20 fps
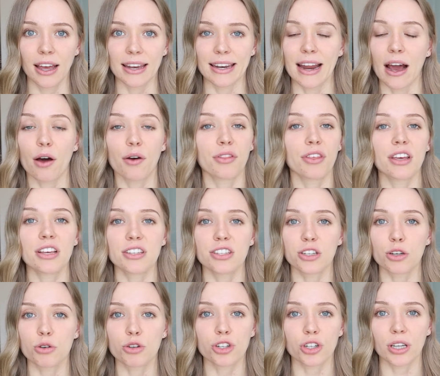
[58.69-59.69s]
Now this
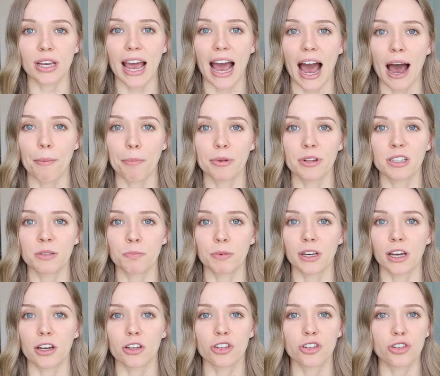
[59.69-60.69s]
usually happens
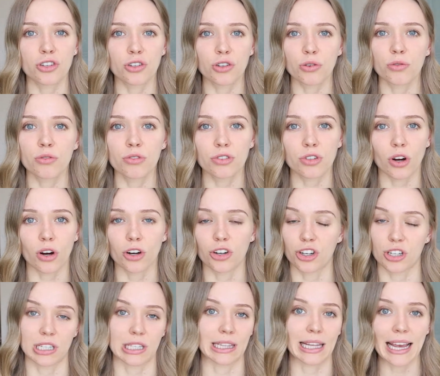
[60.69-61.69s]
because students are
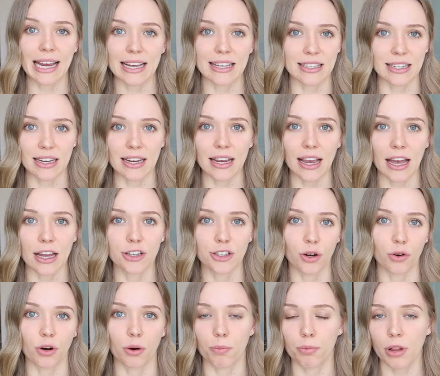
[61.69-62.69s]
just lazy and
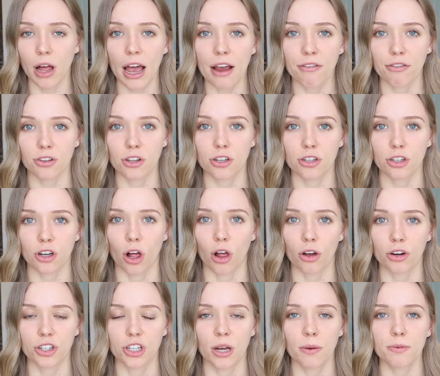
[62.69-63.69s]
don't apply for the
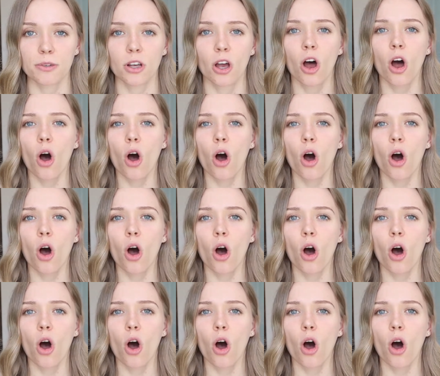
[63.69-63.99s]
scholarships,